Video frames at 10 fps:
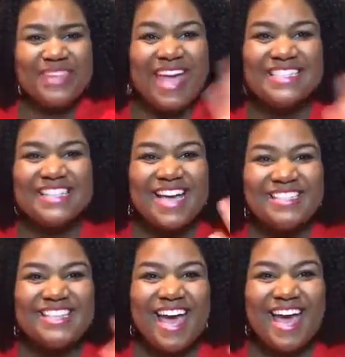Hey,
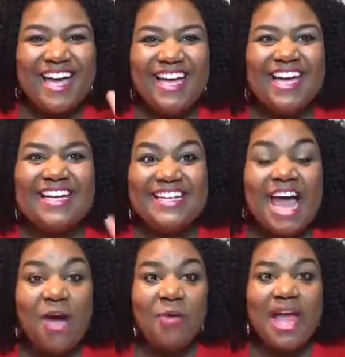Sashay.
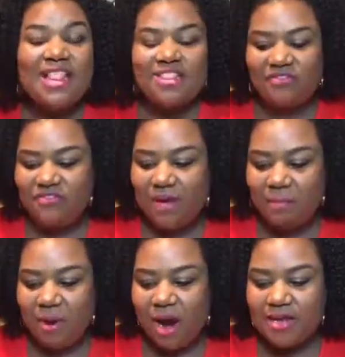Now we're at the
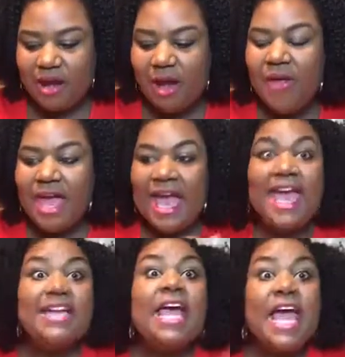fun part, y'all.
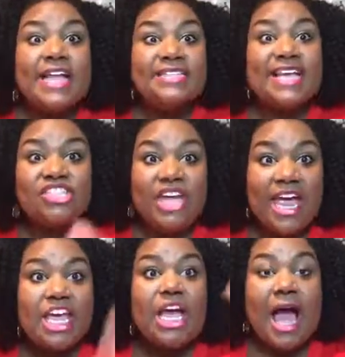And
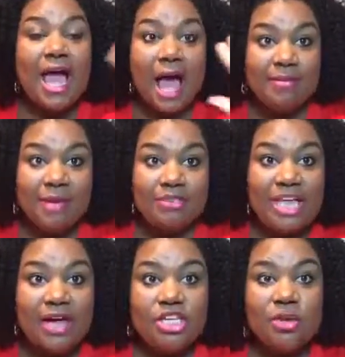Sashay, I'm
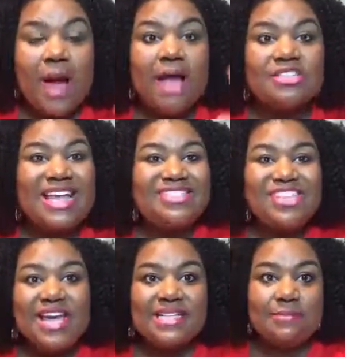shouting you out.
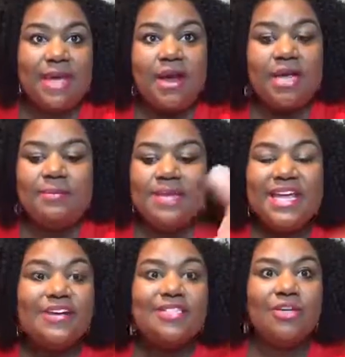Sashay is married, but
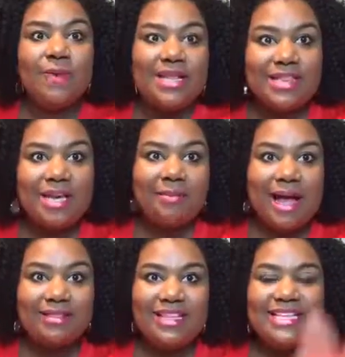here's the great thing
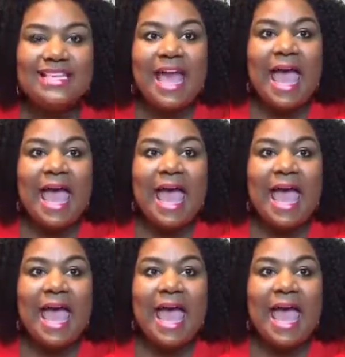about this.